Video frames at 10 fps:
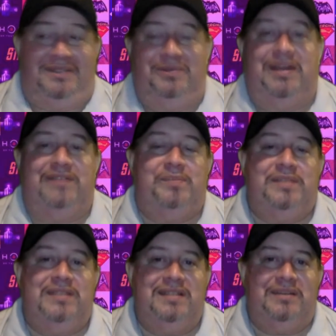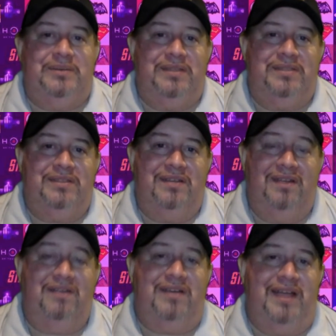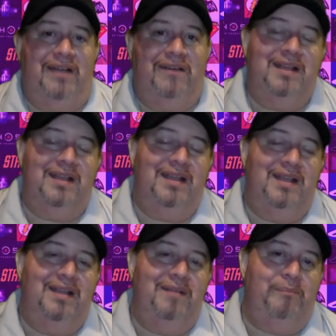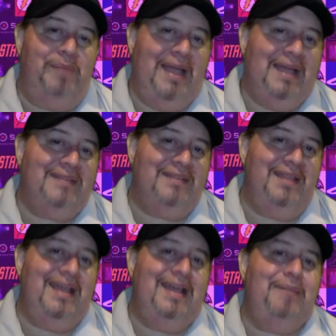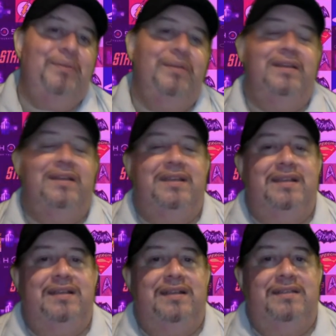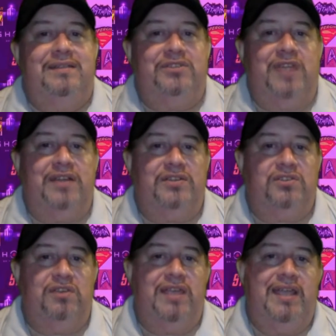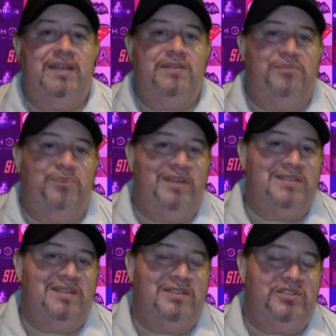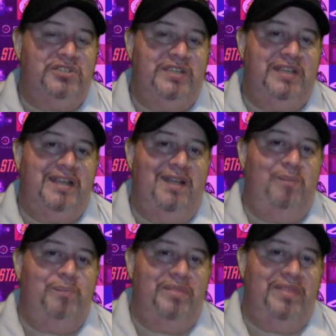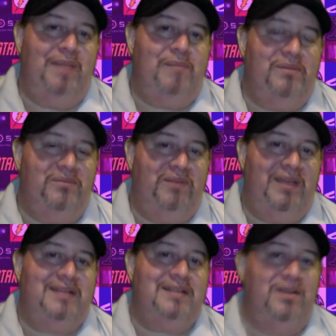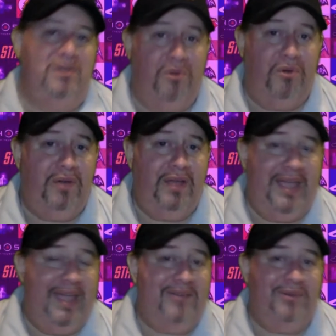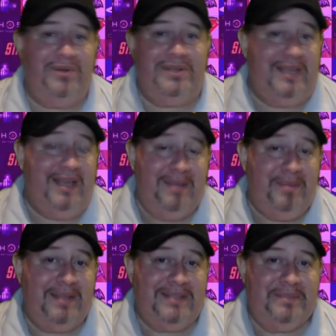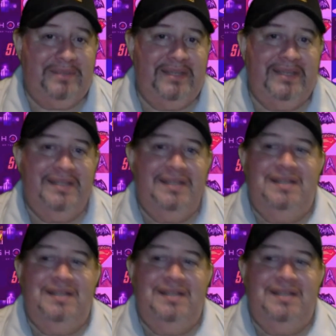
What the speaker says: we're gonna have to be dealing with her now. Back at the lab, they're trying to train Fuerza so she can help them fight Nora and or Dion possibly.